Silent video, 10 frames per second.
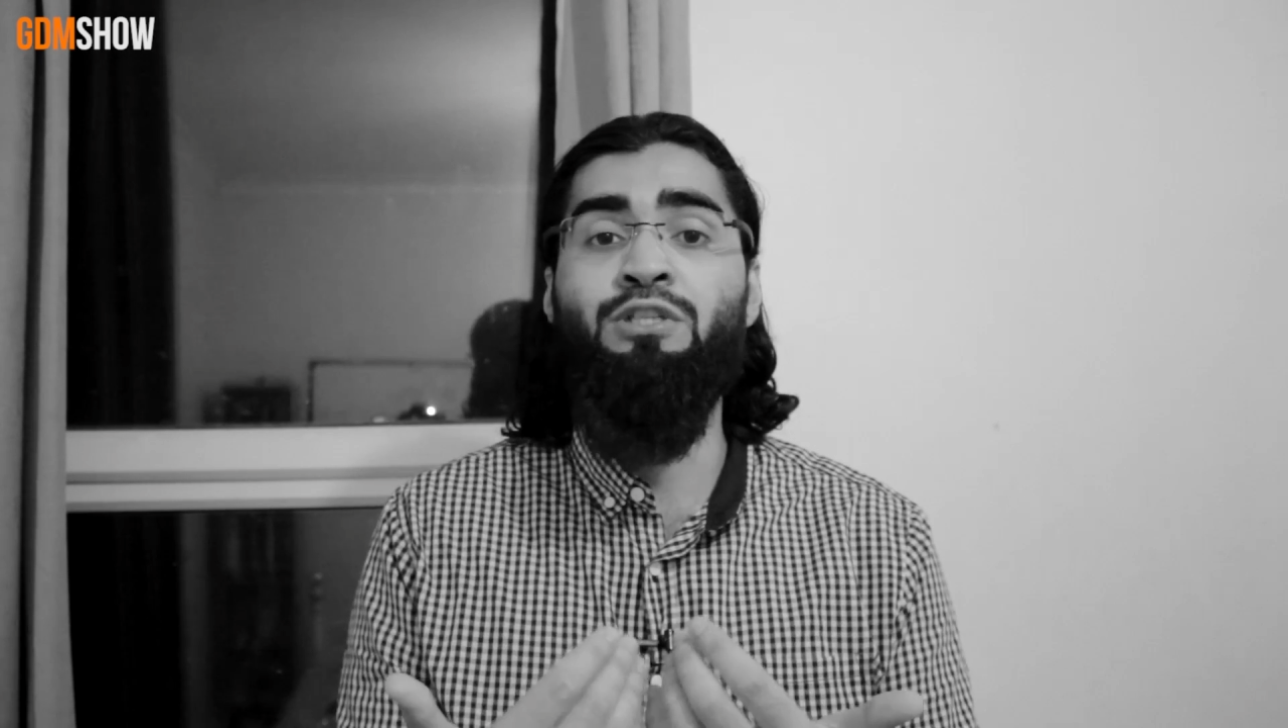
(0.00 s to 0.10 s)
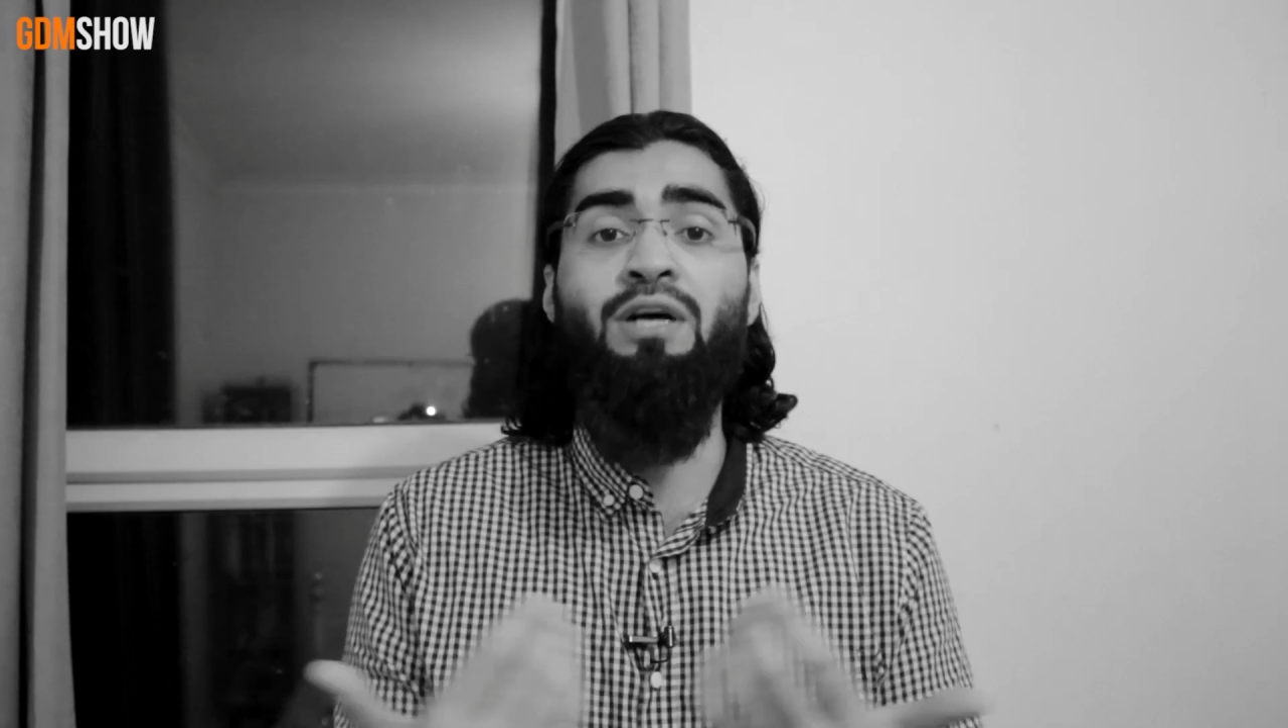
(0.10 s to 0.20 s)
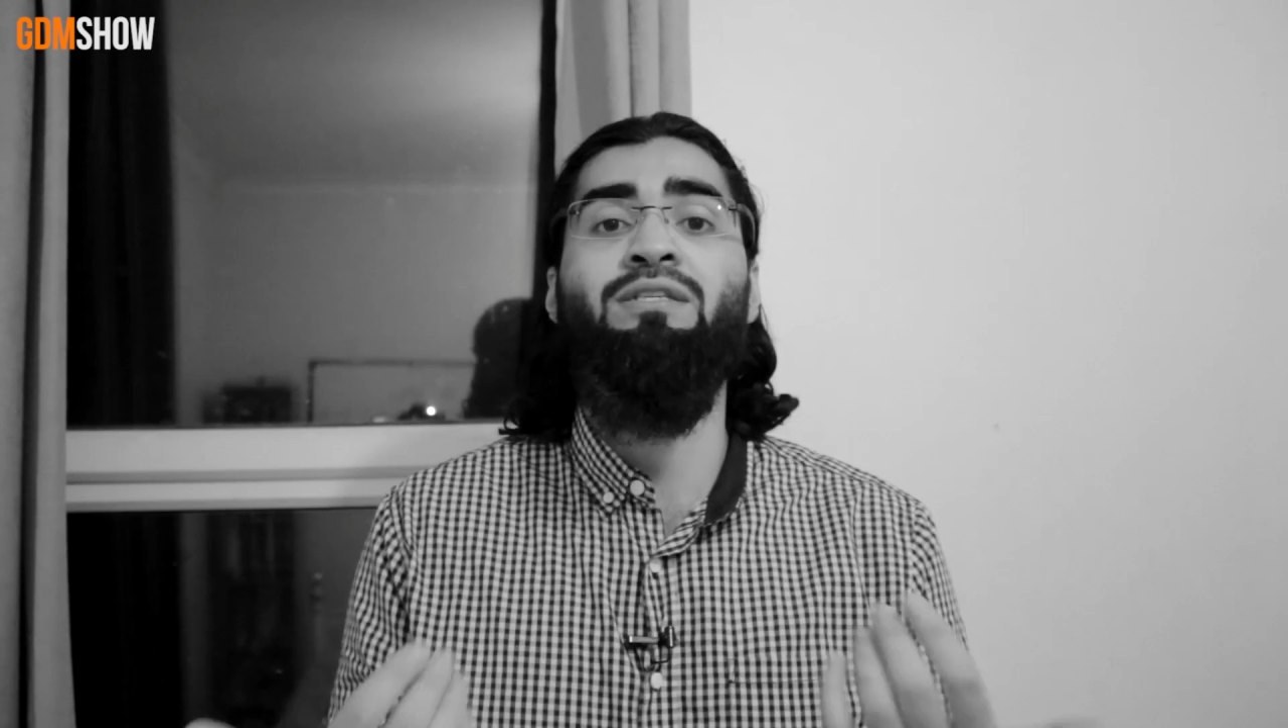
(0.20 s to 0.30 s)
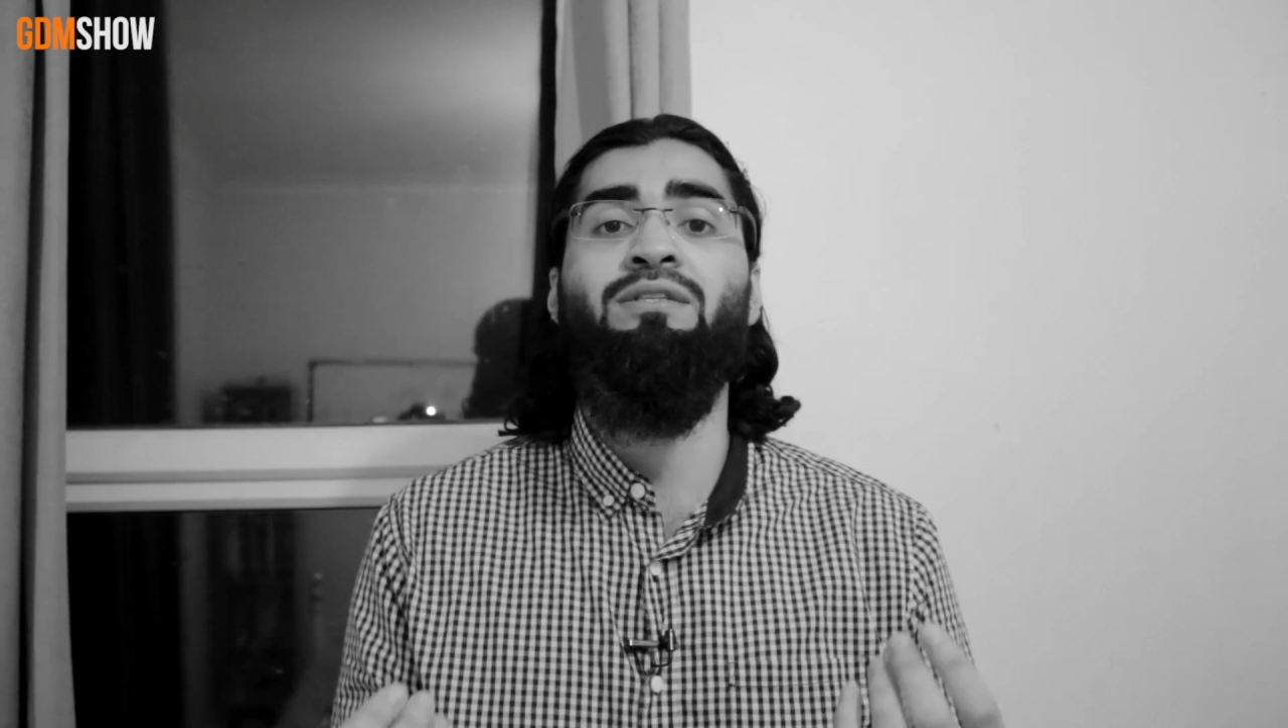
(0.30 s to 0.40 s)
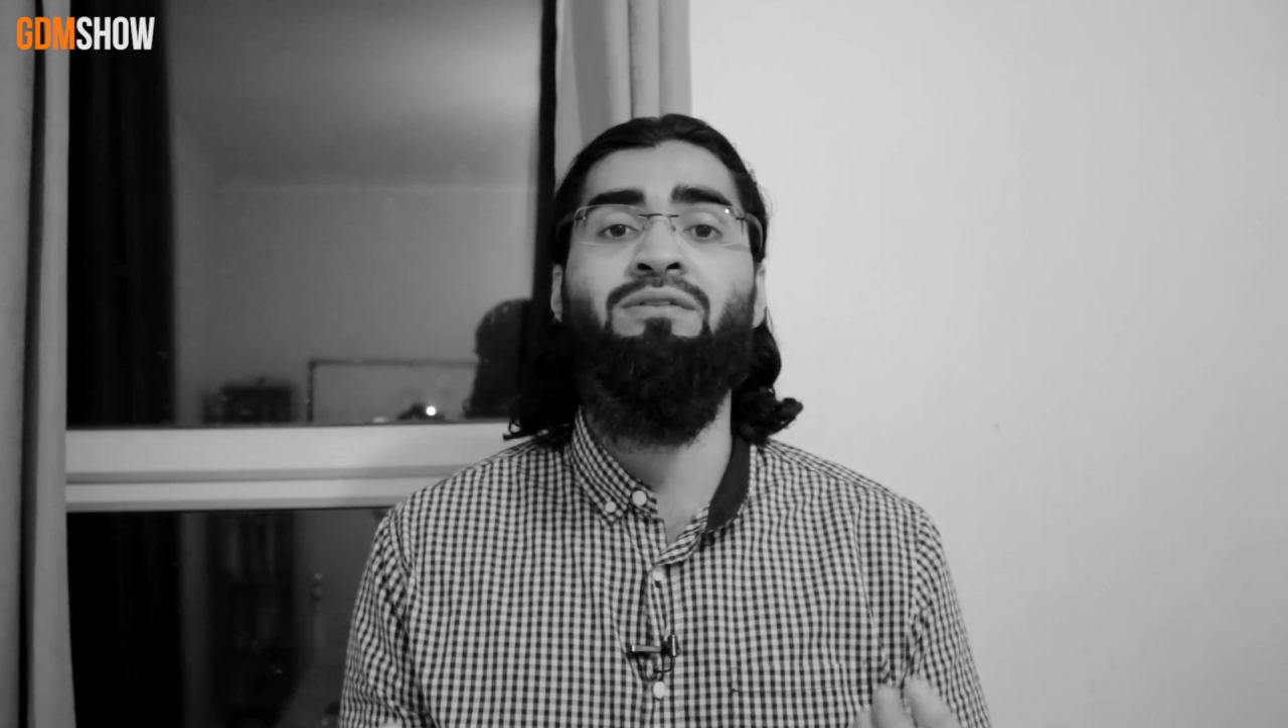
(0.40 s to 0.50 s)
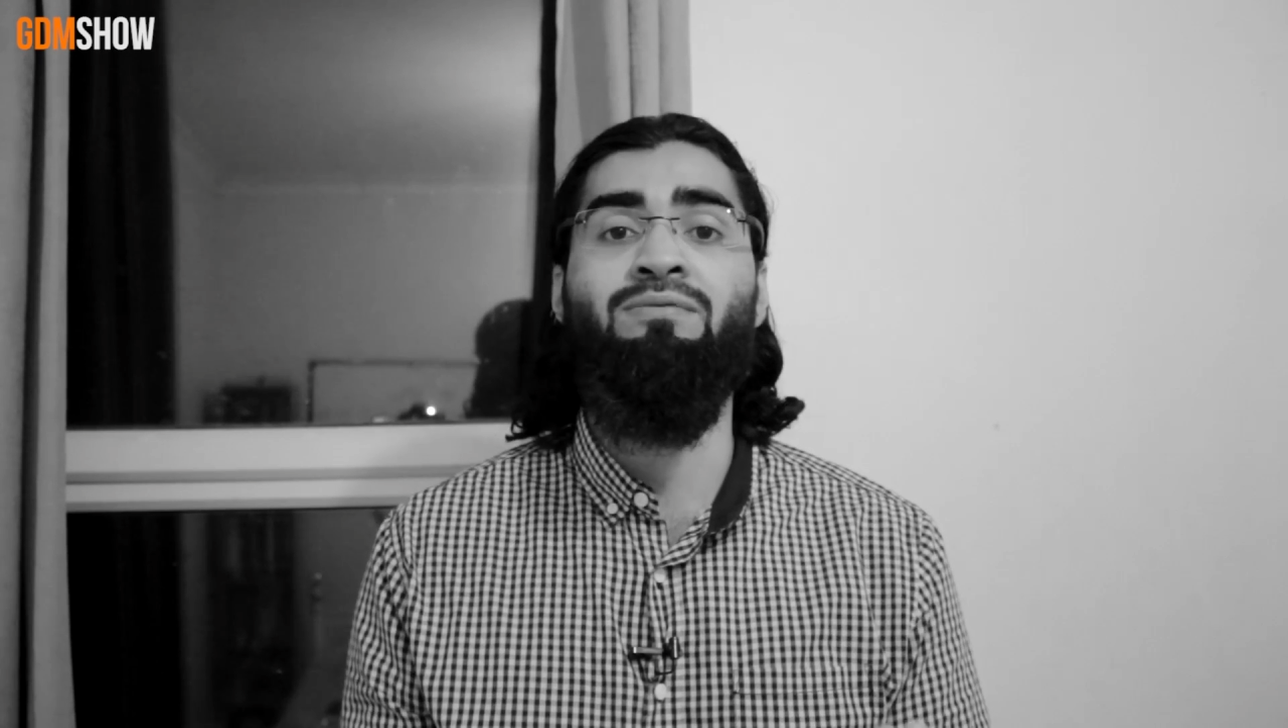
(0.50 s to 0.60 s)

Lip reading: just a